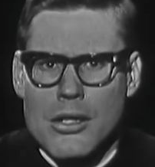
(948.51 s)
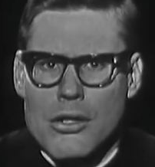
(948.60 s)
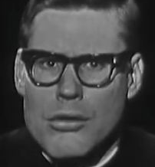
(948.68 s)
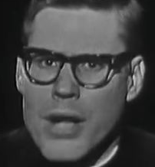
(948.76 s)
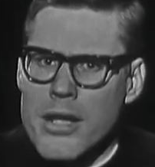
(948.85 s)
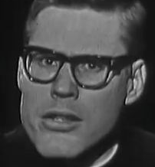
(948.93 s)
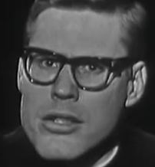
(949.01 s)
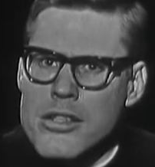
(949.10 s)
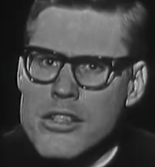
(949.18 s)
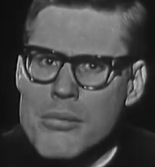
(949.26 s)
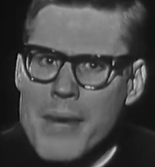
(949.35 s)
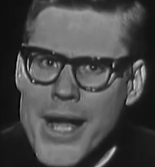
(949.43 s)
Christ is
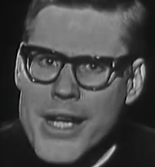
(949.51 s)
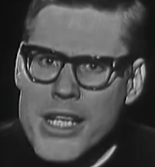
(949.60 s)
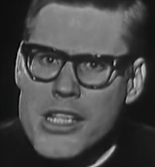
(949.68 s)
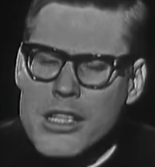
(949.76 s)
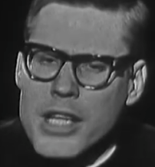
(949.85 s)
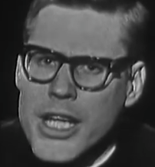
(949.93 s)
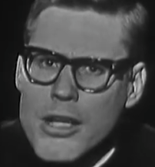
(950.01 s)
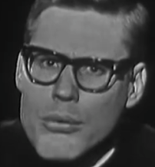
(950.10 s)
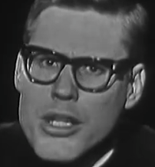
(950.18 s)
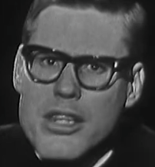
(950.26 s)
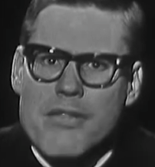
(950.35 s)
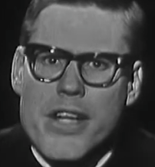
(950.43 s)
humanity's link
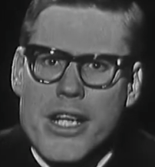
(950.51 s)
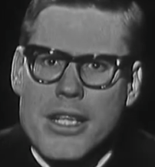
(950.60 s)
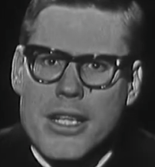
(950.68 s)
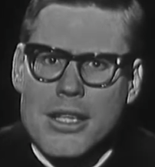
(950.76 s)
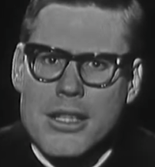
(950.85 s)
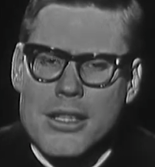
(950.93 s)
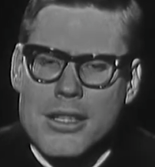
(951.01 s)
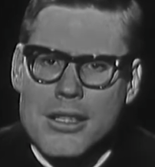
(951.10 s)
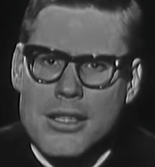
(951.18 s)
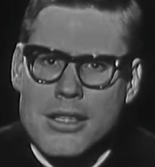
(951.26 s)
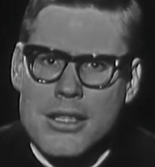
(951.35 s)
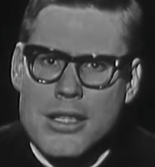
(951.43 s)
with divinity.
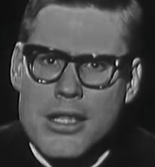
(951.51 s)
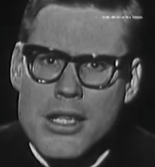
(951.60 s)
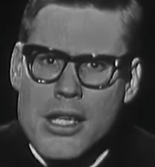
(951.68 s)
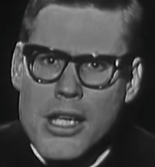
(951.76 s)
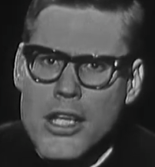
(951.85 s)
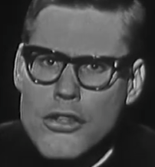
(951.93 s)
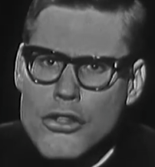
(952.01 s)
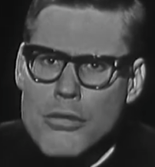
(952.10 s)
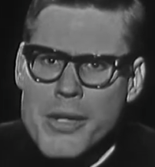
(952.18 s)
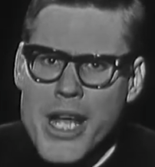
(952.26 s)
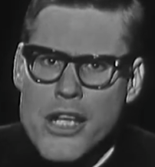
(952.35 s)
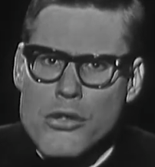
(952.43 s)
His
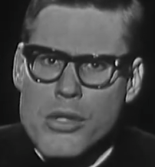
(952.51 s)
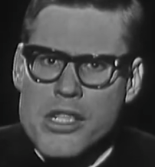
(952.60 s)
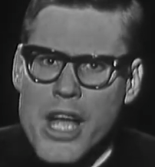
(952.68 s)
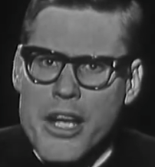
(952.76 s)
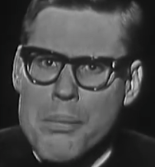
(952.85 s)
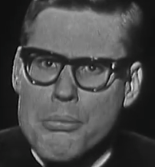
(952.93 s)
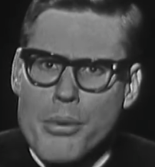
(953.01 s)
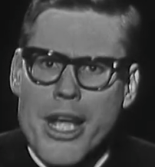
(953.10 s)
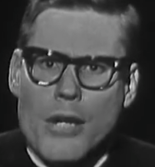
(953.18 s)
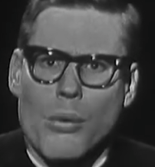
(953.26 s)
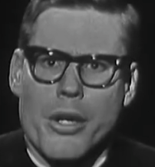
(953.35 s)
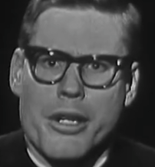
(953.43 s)
human nature is not a
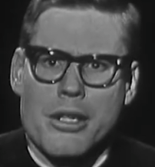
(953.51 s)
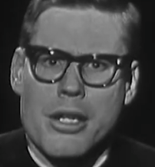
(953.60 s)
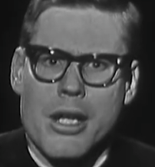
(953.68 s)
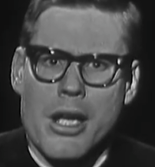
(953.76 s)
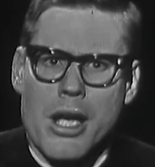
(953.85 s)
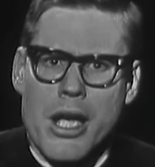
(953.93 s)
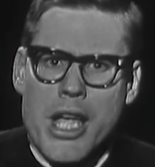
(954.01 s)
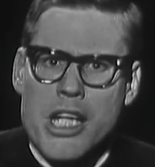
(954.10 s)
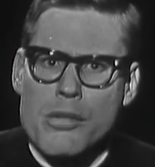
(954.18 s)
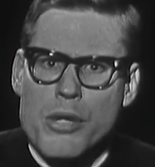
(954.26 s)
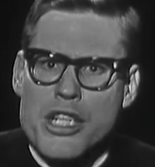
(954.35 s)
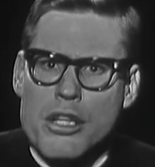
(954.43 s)
breakwater
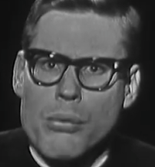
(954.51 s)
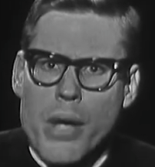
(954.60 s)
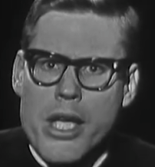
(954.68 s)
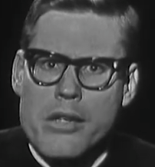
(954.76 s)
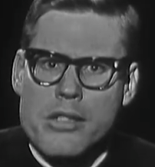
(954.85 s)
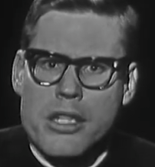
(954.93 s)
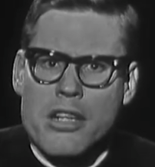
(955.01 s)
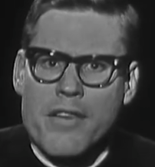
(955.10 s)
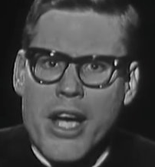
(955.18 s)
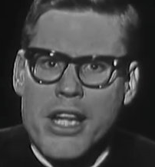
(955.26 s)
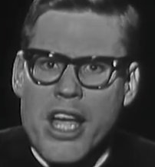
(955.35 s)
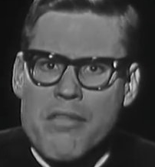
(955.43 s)
against which the waves of the
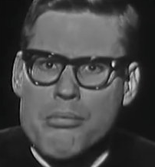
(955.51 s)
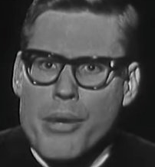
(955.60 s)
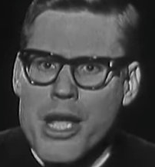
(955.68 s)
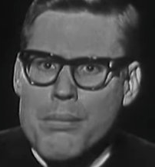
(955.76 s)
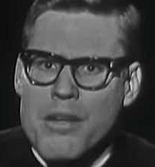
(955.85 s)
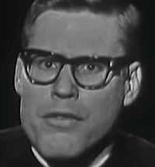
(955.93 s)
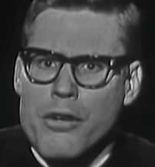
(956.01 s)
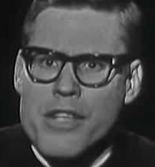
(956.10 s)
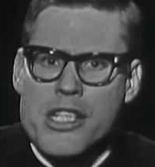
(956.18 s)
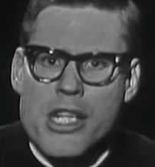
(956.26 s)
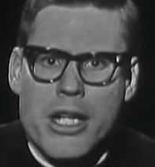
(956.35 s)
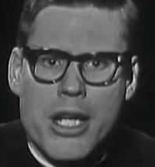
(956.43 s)
divine life break before
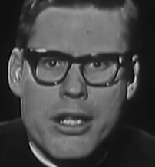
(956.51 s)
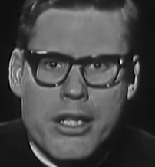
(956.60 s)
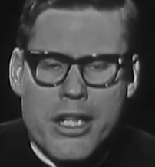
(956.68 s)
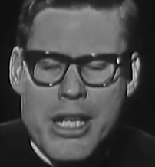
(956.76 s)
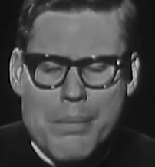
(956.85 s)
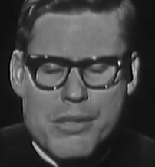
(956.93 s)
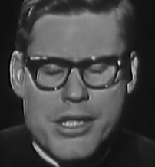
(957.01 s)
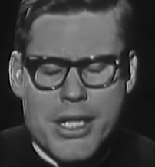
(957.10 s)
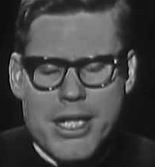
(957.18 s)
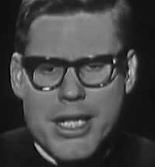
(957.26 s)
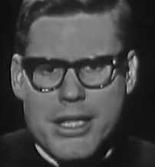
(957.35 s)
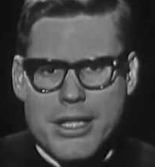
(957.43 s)
receding into the depths of the
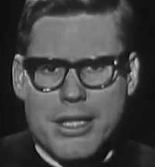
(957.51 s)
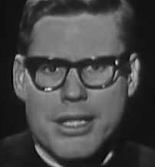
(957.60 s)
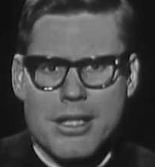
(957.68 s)
deity.